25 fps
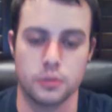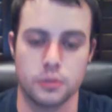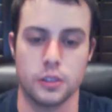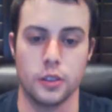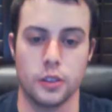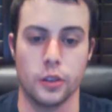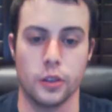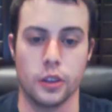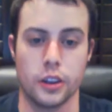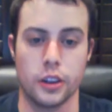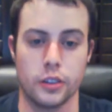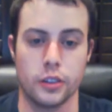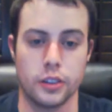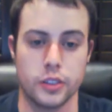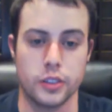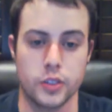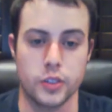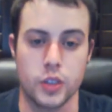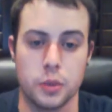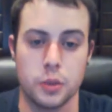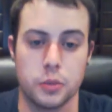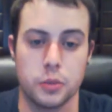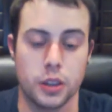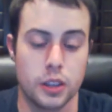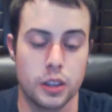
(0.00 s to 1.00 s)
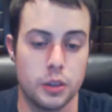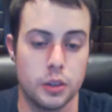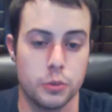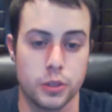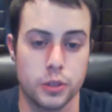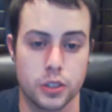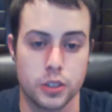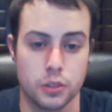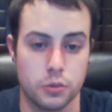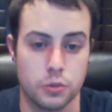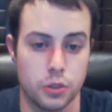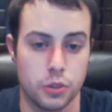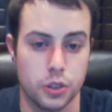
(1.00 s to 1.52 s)
he seemed like he
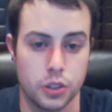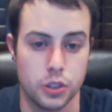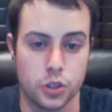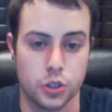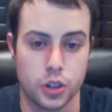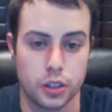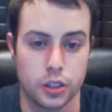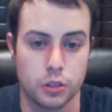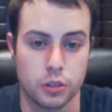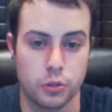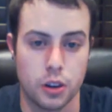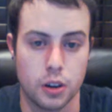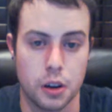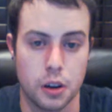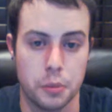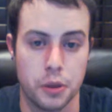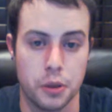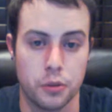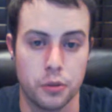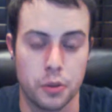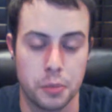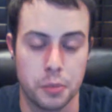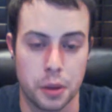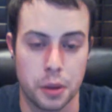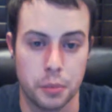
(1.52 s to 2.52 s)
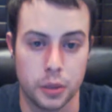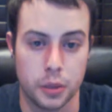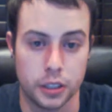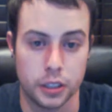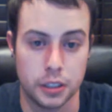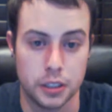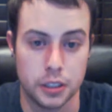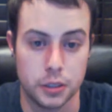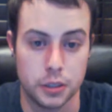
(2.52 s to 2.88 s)
wasn't really trying to rob me for my money.